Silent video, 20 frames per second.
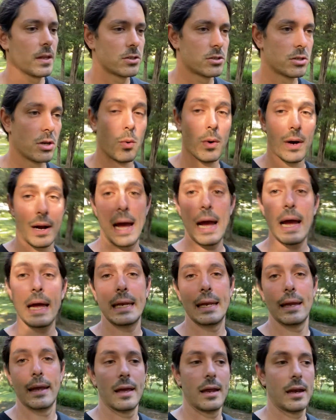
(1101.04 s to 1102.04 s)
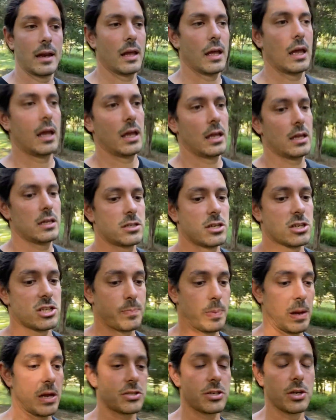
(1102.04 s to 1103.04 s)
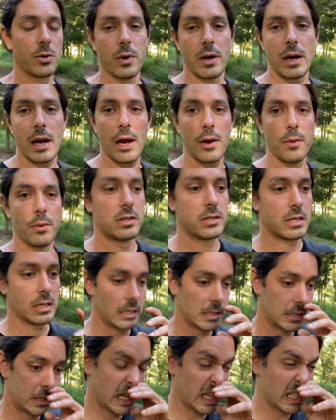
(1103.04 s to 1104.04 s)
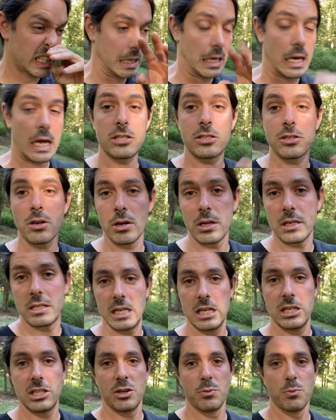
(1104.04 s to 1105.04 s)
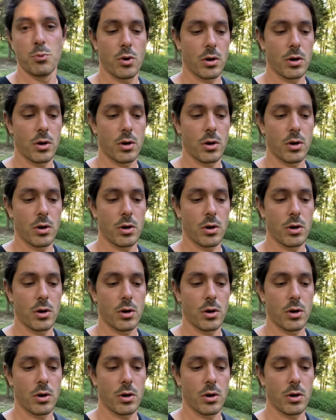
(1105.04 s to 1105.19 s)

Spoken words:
So what I did is, especially when I was an assistant and I started teaching more